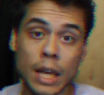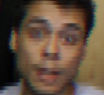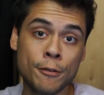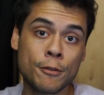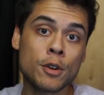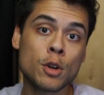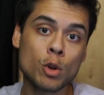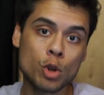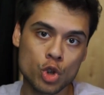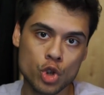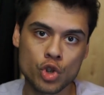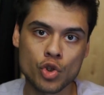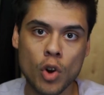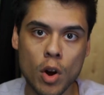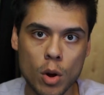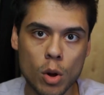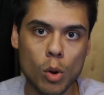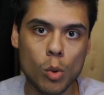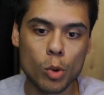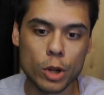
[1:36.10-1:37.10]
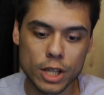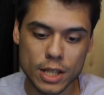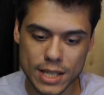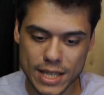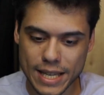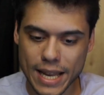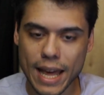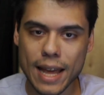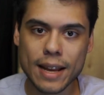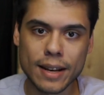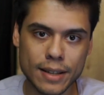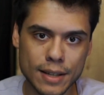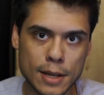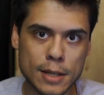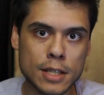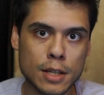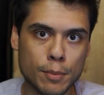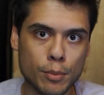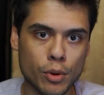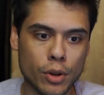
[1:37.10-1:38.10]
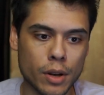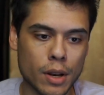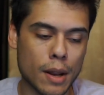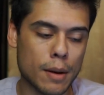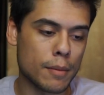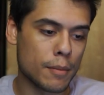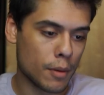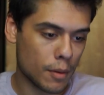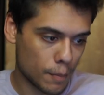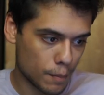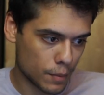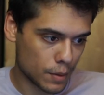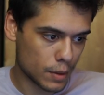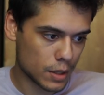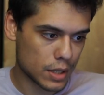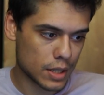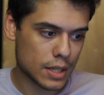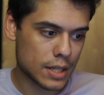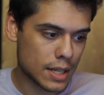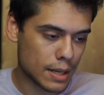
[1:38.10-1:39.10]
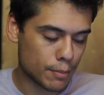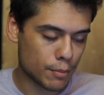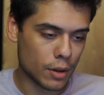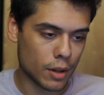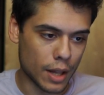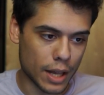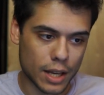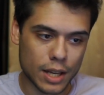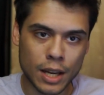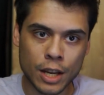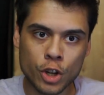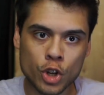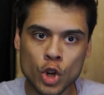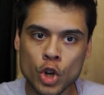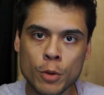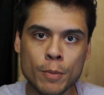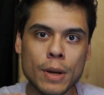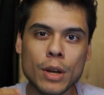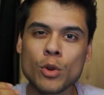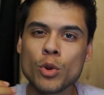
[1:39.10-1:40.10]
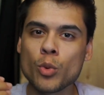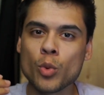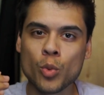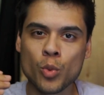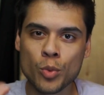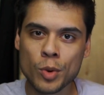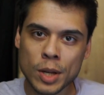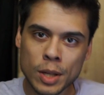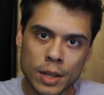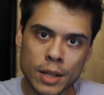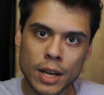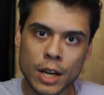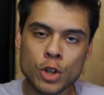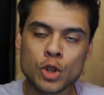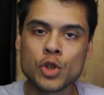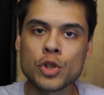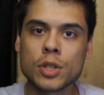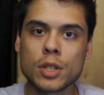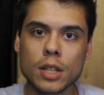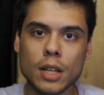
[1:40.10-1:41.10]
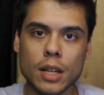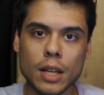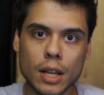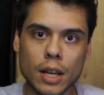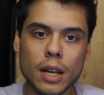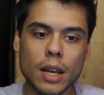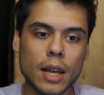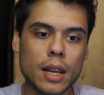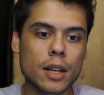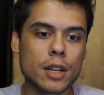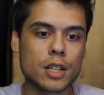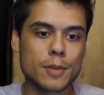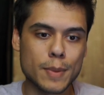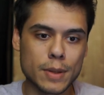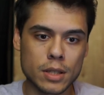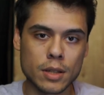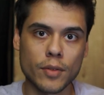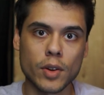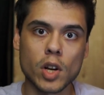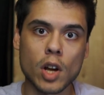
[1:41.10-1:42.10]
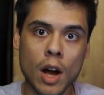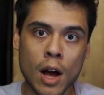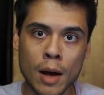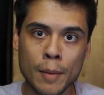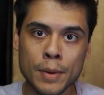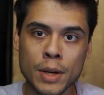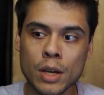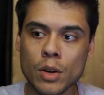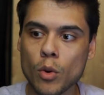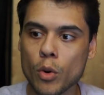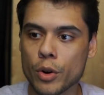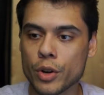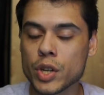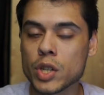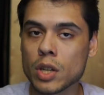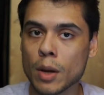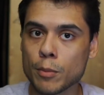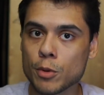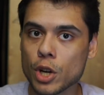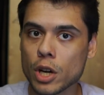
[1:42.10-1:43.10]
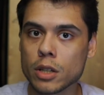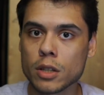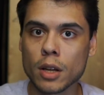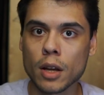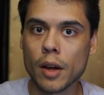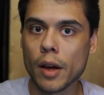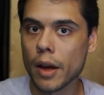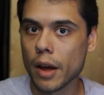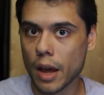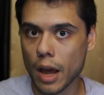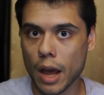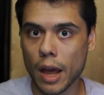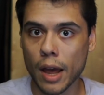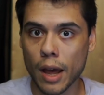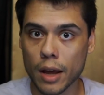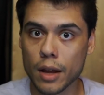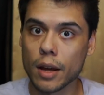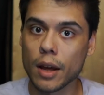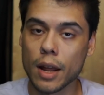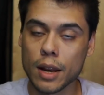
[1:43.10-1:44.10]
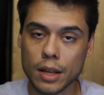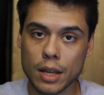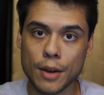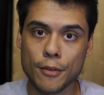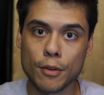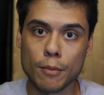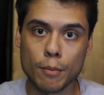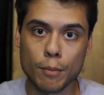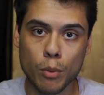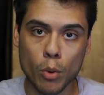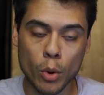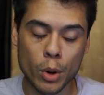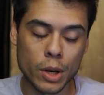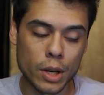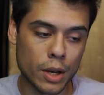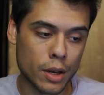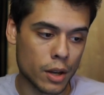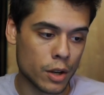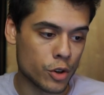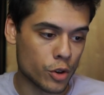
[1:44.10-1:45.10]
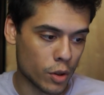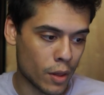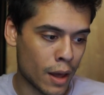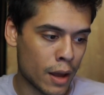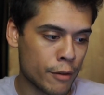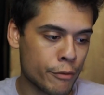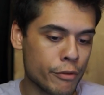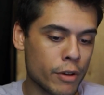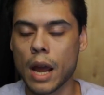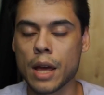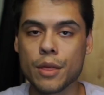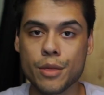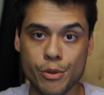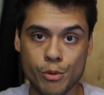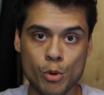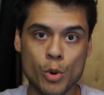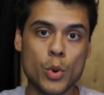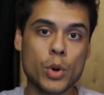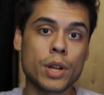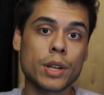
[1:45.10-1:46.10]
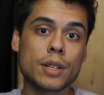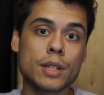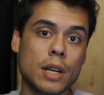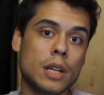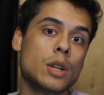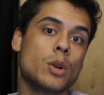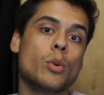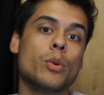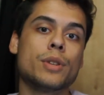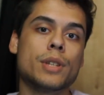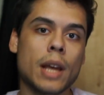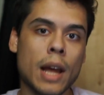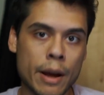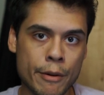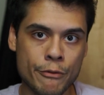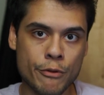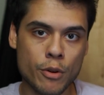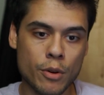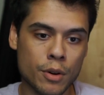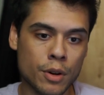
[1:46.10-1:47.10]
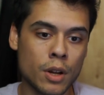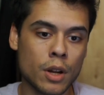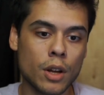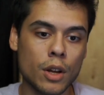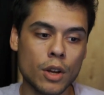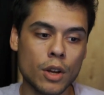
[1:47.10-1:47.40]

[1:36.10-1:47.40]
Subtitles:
If you struggle with staying disciplined and like, you could be really interested in a specific hobby or a subject at a given point in your life, and through continuous effort